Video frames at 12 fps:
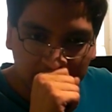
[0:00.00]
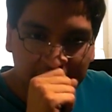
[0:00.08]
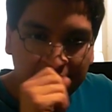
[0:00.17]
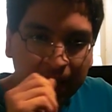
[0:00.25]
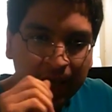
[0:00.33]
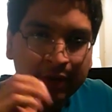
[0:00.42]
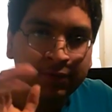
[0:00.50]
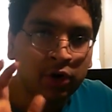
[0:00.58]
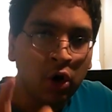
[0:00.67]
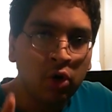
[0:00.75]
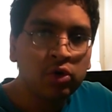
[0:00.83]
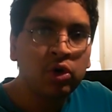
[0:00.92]
if
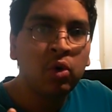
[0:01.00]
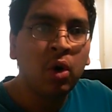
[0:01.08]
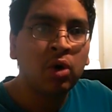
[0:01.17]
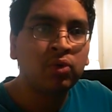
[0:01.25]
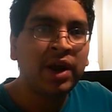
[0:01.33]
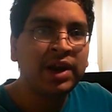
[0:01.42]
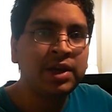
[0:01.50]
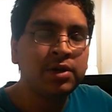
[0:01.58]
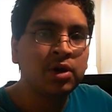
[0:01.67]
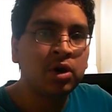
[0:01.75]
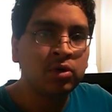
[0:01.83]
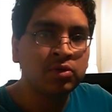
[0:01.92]
Goku already
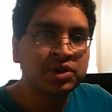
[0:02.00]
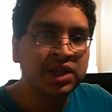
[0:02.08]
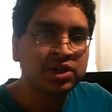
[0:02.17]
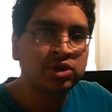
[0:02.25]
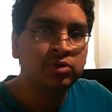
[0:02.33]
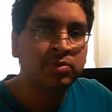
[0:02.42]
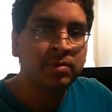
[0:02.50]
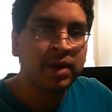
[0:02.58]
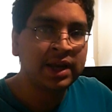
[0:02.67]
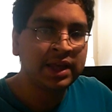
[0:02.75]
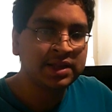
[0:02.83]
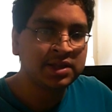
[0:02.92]
knows that
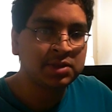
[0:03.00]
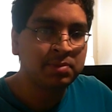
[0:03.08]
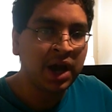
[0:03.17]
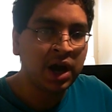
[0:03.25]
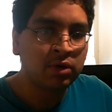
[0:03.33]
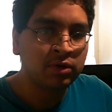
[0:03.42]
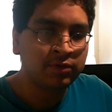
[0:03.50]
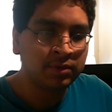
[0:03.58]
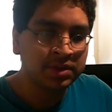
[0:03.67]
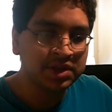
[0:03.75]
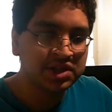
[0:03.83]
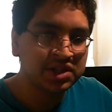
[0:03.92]
Superman gets his power
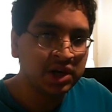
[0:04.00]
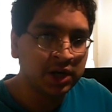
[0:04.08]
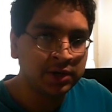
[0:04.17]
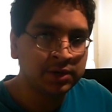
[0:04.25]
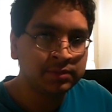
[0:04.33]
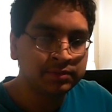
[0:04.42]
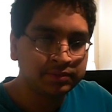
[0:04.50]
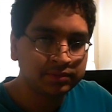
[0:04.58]
from the sun,